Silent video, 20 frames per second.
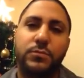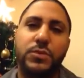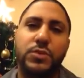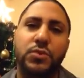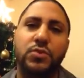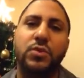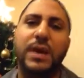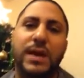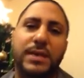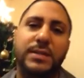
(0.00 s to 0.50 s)

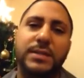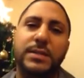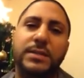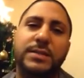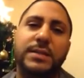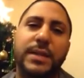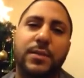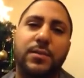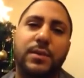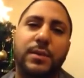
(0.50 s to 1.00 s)
you guys
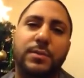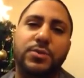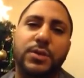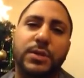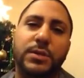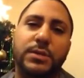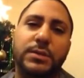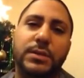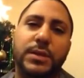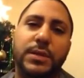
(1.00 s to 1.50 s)
understand what I'm
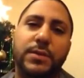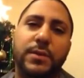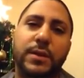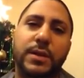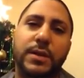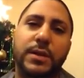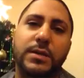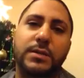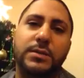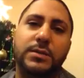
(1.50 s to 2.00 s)
trying to say,
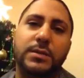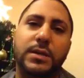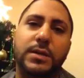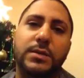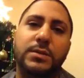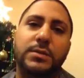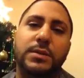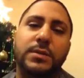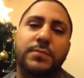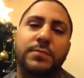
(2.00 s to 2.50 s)
right?
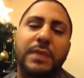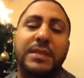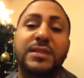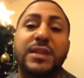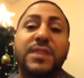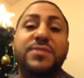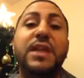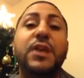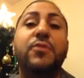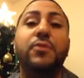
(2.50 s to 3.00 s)
It's a
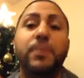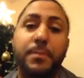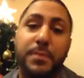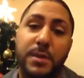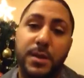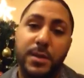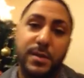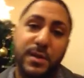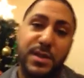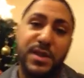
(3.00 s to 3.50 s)

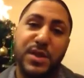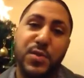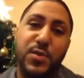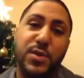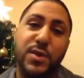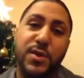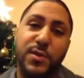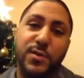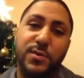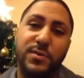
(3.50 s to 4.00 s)
therapy. There
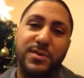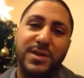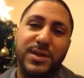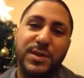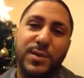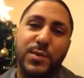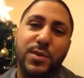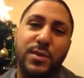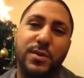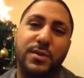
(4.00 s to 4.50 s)
we go,
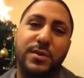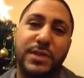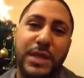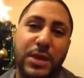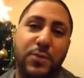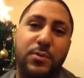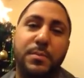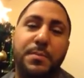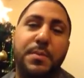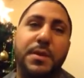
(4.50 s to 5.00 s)
good word,
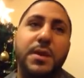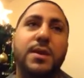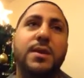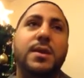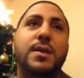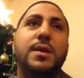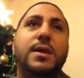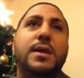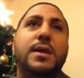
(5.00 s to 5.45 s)
therapy.